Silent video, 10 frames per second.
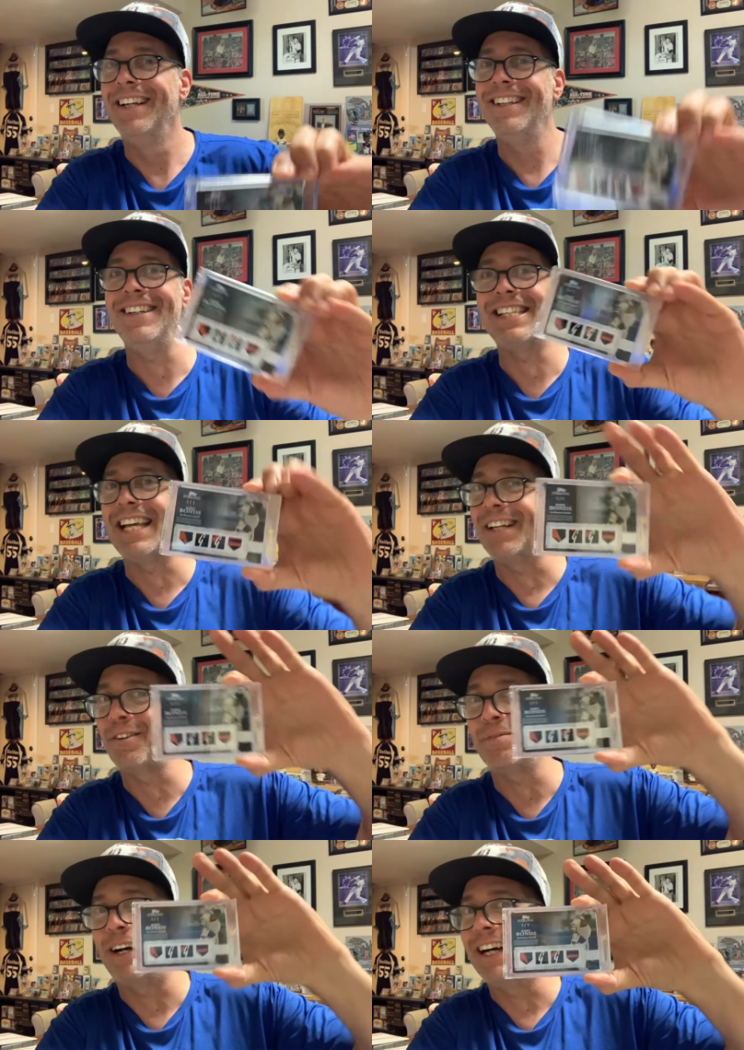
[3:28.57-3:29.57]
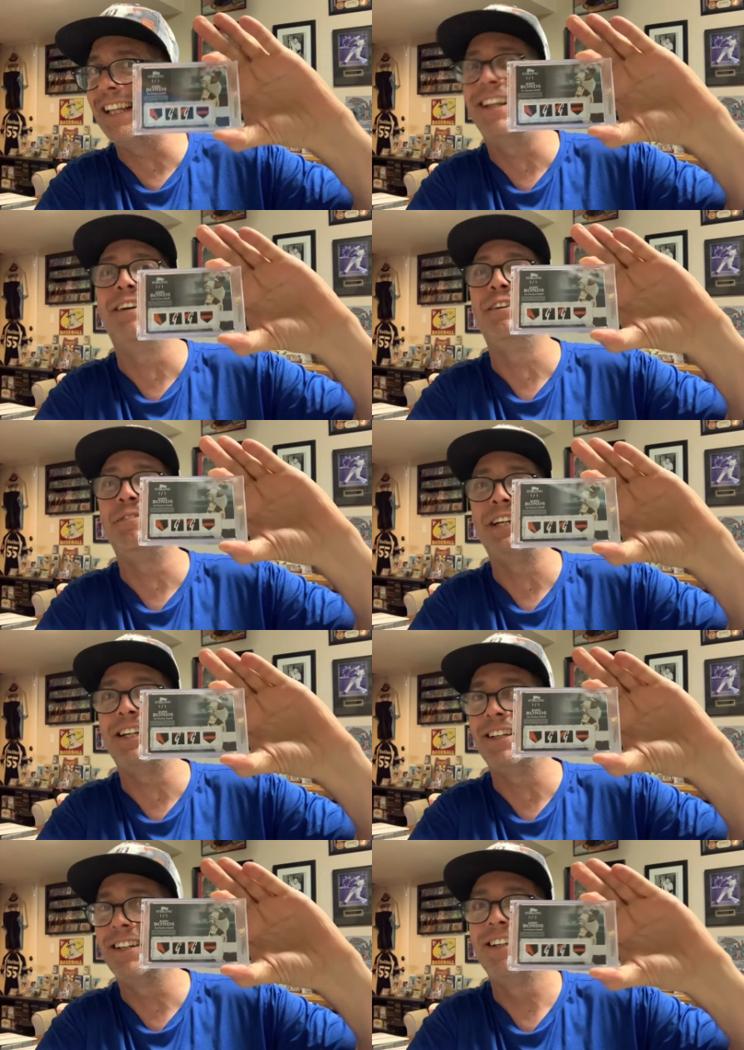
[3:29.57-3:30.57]
look at that smile. I love it,
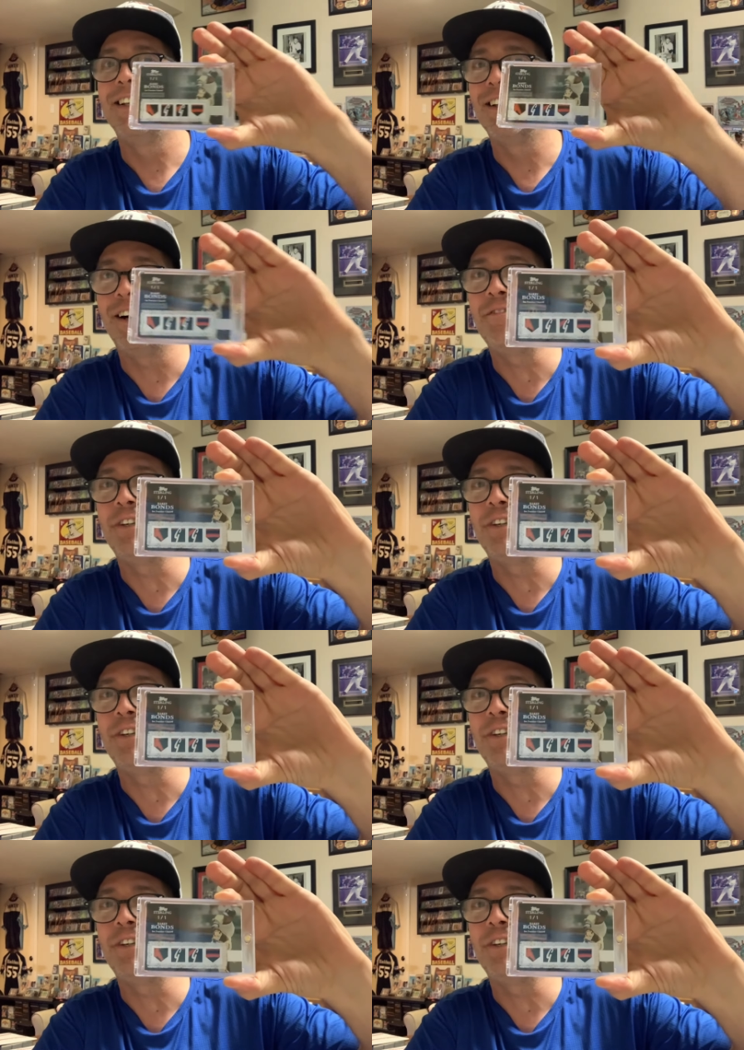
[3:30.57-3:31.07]
man. Love